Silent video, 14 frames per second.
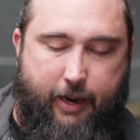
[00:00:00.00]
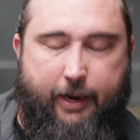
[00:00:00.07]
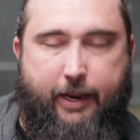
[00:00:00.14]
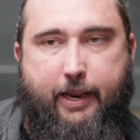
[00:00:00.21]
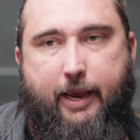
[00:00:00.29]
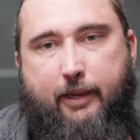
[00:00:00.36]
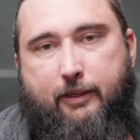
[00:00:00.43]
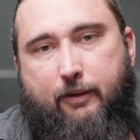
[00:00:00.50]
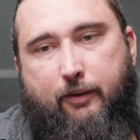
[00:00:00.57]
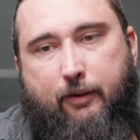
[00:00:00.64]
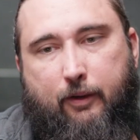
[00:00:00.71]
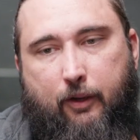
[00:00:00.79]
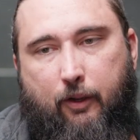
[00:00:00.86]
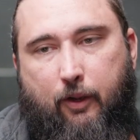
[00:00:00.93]
he has a
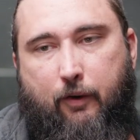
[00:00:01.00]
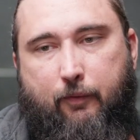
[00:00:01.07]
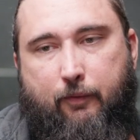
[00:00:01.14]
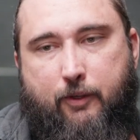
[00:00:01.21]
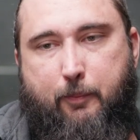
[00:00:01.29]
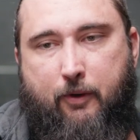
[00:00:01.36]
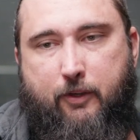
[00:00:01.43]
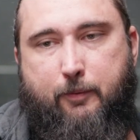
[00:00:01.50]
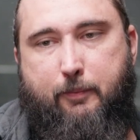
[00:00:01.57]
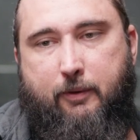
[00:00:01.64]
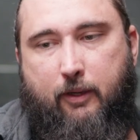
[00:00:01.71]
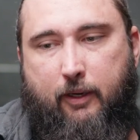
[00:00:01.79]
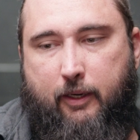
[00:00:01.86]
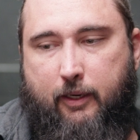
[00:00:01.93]
lot of
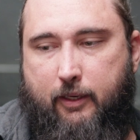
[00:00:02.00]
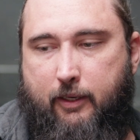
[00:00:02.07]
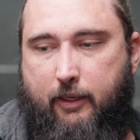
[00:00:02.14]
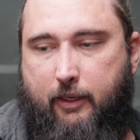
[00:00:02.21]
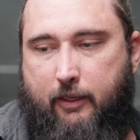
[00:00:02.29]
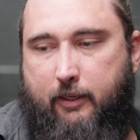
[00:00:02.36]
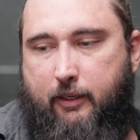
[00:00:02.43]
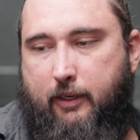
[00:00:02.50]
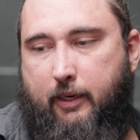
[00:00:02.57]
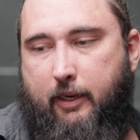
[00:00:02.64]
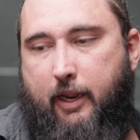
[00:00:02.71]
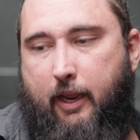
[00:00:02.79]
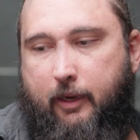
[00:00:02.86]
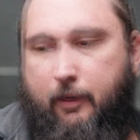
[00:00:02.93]
responsibility in
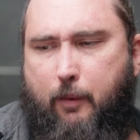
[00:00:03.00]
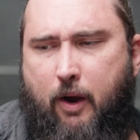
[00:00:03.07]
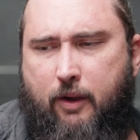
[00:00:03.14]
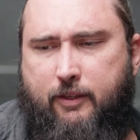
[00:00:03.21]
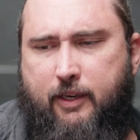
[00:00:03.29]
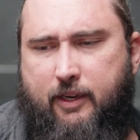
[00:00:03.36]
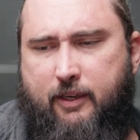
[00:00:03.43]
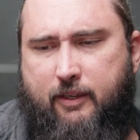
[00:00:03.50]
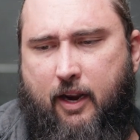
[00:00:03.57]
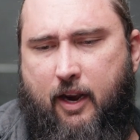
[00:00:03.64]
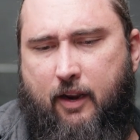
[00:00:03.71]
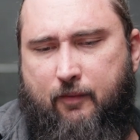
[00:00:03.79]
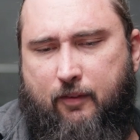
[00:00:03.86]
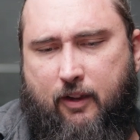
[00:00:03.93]
that. Whilst he's
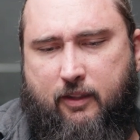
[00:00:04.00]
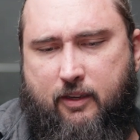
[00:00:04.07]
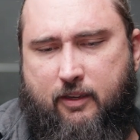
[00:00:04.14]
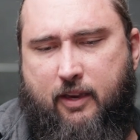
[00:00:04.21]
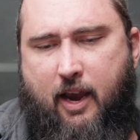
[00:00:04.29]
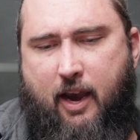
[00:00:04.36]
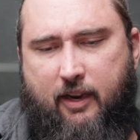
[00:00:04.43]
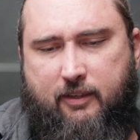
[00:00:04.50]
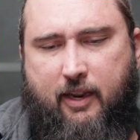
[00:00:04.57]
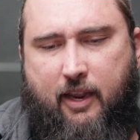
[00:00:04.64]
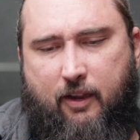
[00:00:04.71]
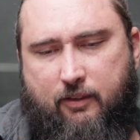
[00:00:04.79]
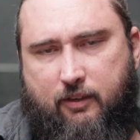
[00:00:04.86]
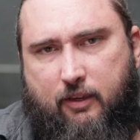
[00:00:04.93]
kind of like this hard as
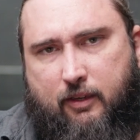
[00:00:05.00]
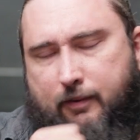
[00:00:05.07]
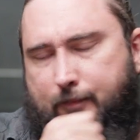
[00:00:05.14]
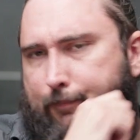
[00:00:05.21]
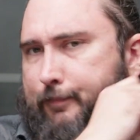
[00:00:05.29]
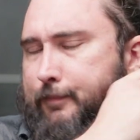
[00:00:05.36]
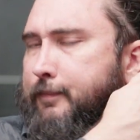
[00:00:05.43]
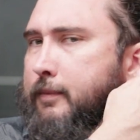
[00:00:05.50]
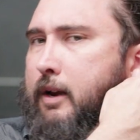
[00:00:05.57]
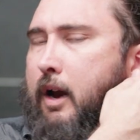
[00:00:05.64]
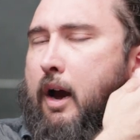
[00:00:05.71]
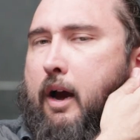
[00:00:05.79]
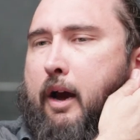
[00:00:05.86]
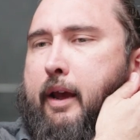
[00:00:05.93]
nails
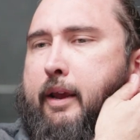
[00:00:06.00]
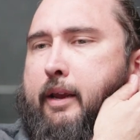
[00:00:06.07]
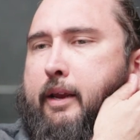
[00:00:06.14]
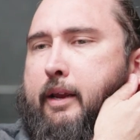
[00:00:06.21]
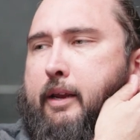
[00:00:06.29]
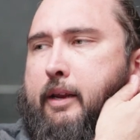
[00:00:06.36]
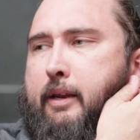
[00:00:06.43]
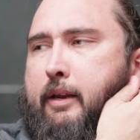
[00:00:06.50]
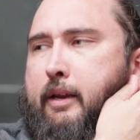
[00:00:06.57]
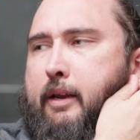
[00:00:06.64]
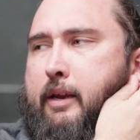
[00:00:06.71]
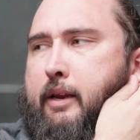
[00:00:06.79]
guy, he